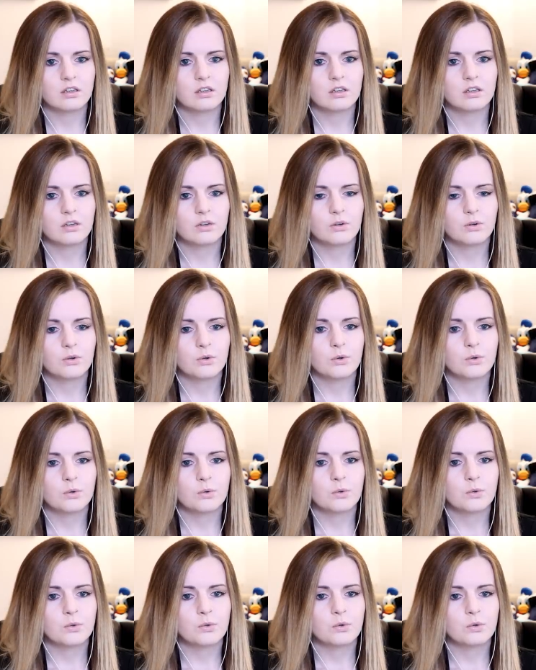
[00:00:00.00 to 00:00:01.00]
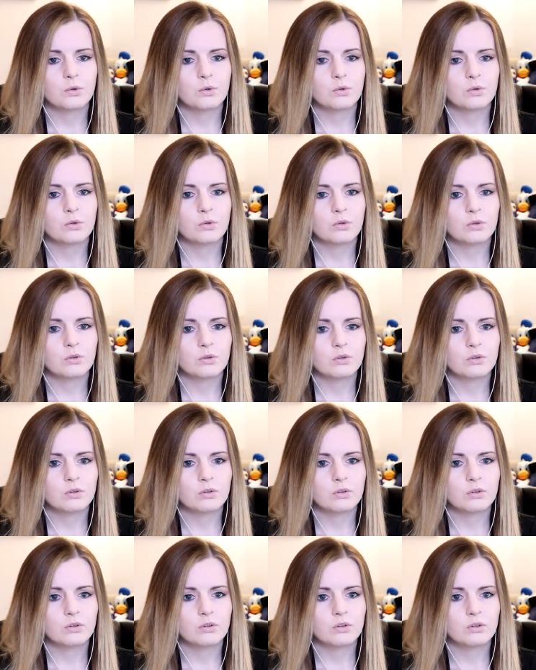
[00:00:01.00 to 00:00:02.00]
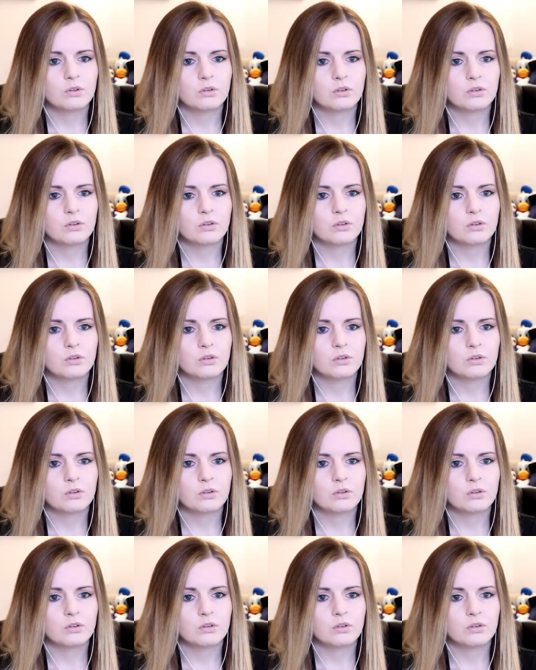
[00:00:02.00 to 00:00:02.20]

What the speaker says: [no speech]